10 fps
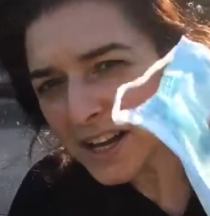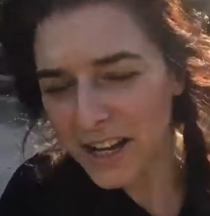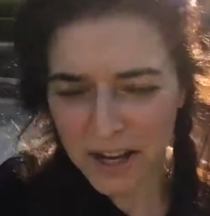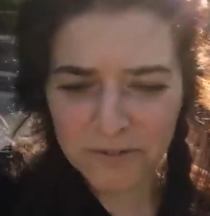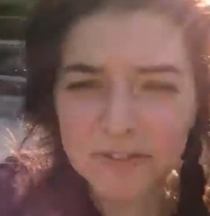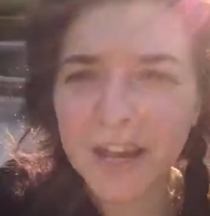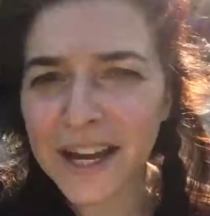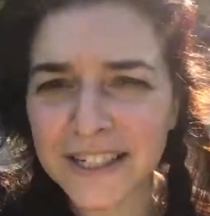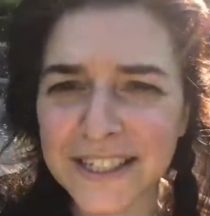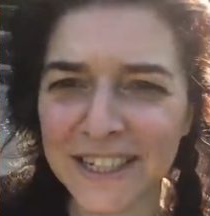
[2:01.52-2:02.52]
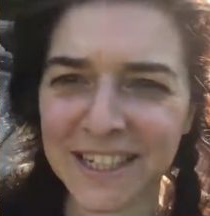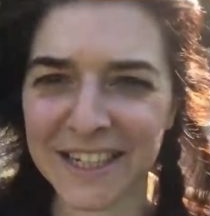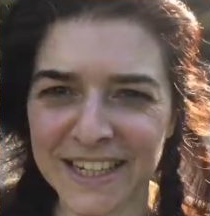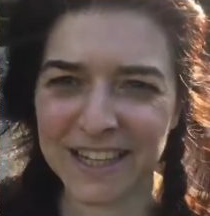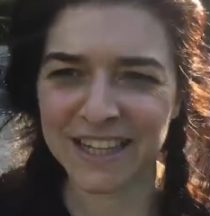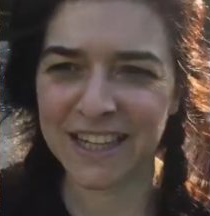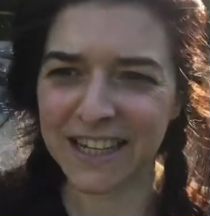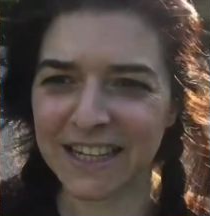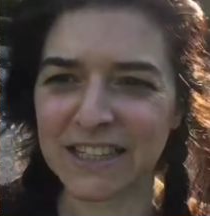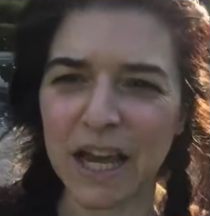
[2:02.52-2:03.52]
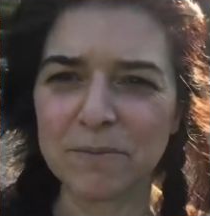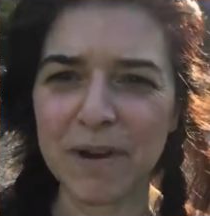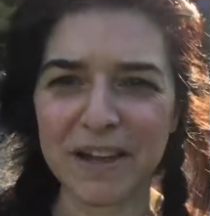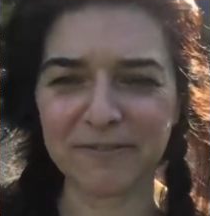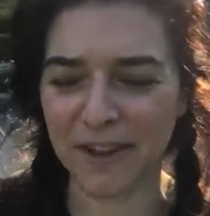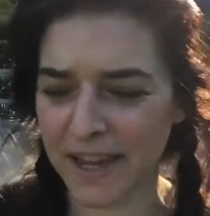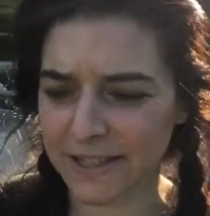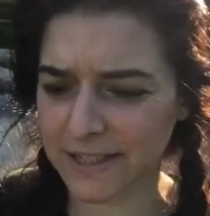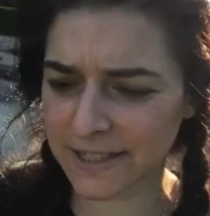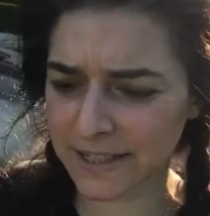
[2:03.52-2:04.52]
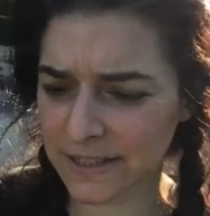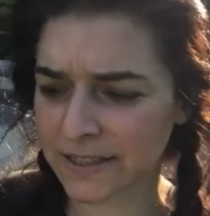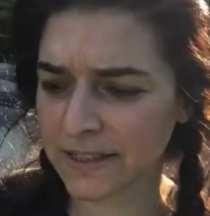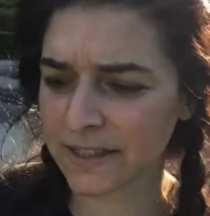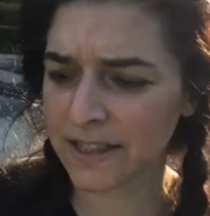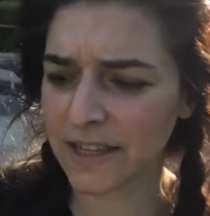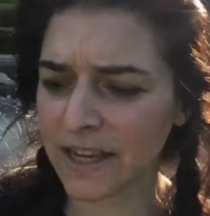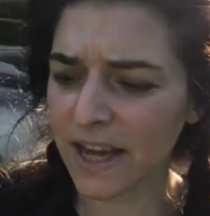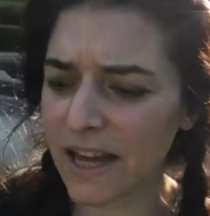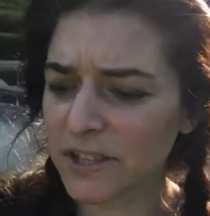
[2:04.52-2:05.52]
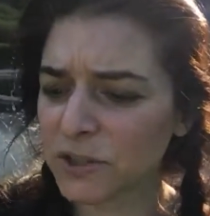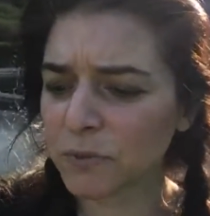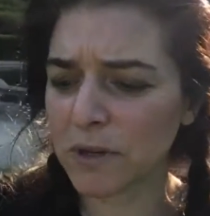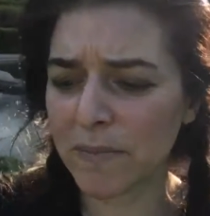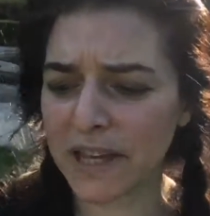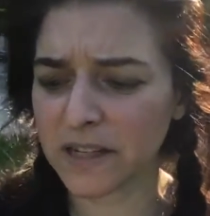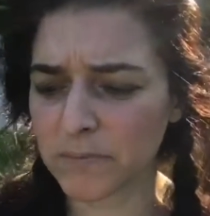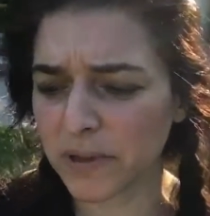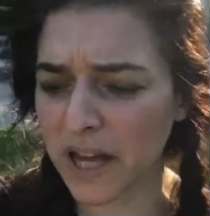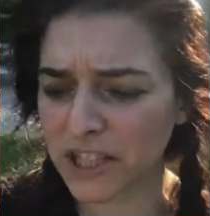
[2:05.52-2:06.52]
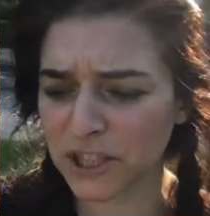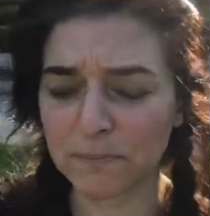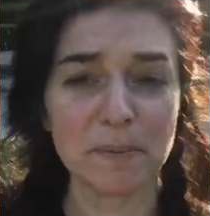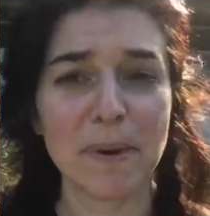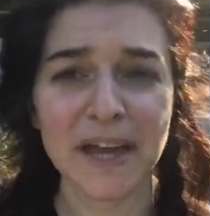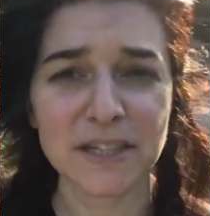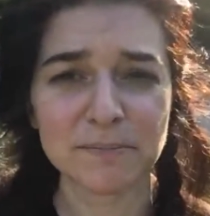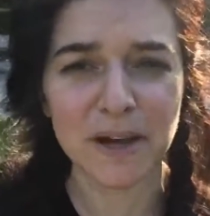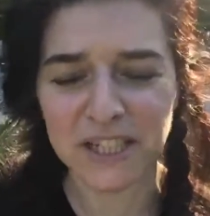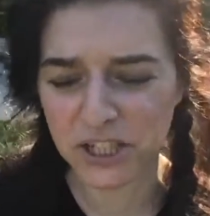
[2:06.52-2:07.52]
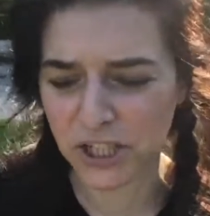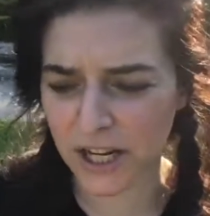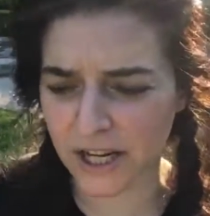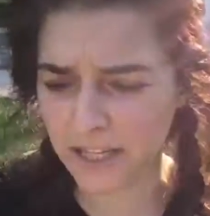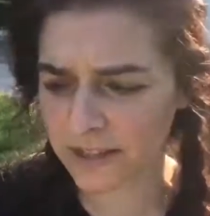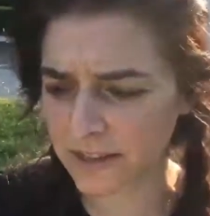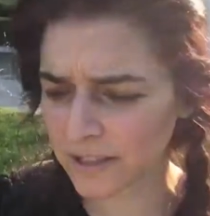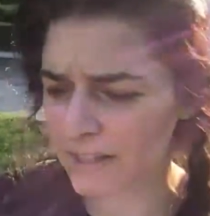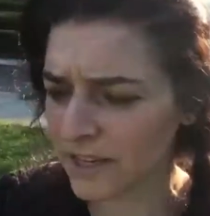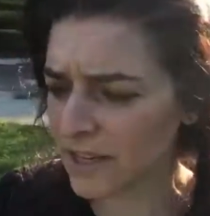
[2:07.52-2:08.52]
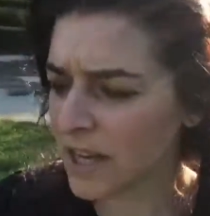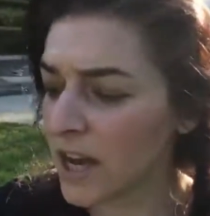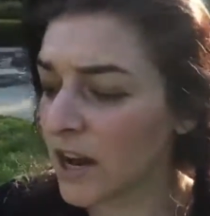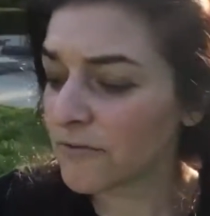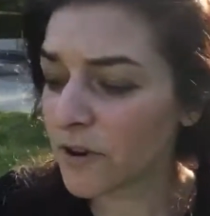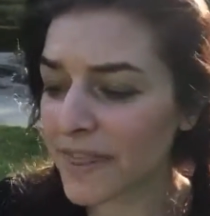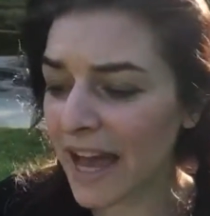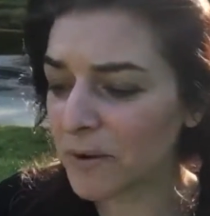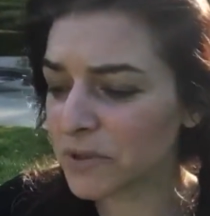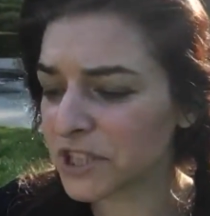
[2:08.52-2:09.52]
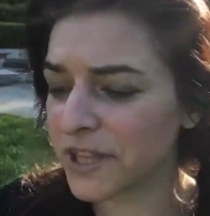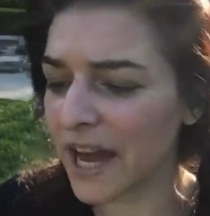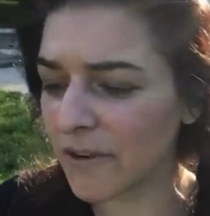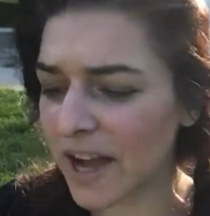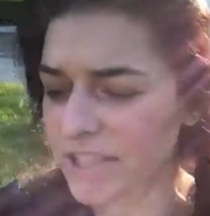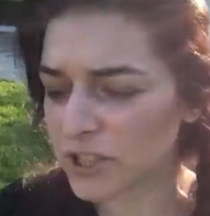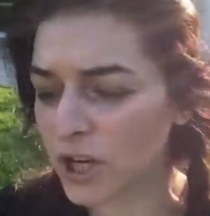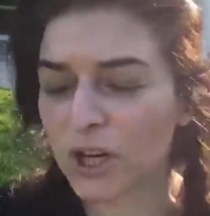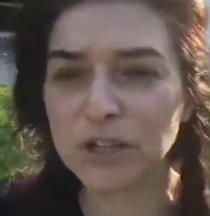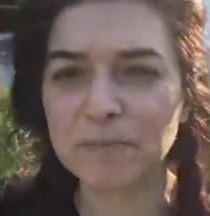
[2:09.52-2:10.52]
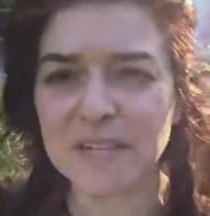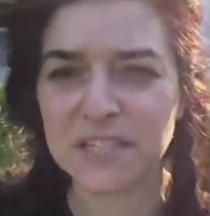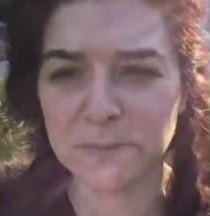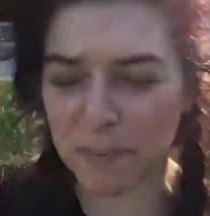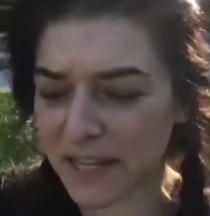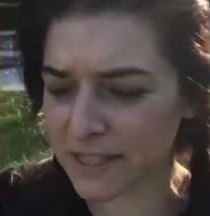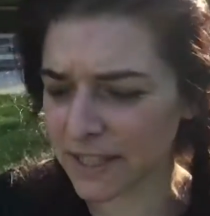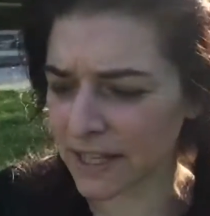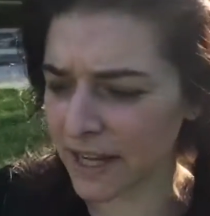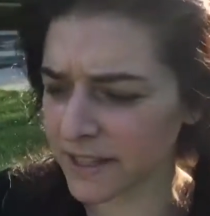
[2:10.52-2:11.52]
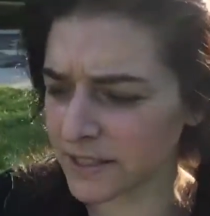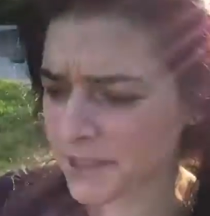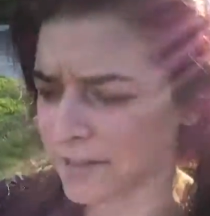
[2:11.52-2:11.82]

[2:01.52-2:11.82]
of night is on my face, else would a maiden blush bepaint my cheek. For that which thou hast heard me speak tonight,